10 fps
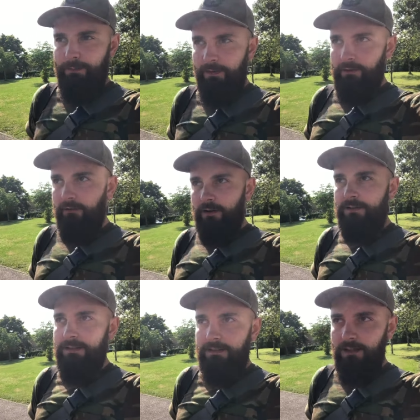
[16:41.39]
and the
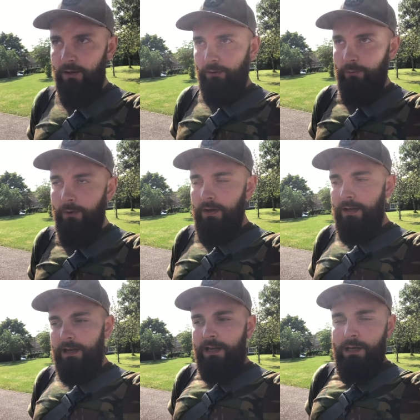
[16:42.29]
grass is low
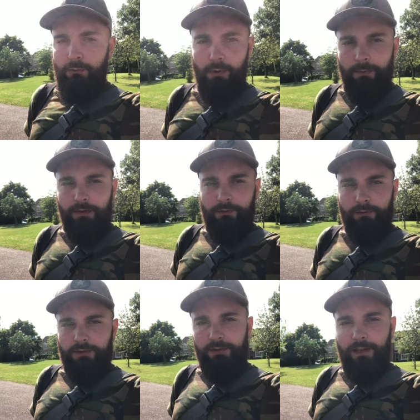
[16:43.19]
where we could
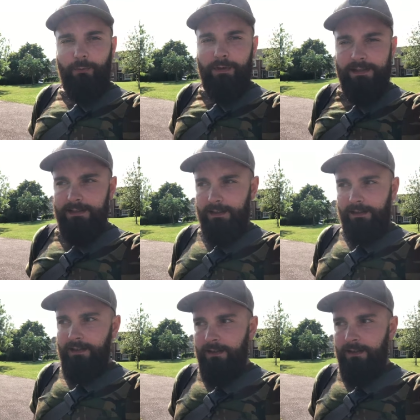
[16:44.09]
also get wheatear.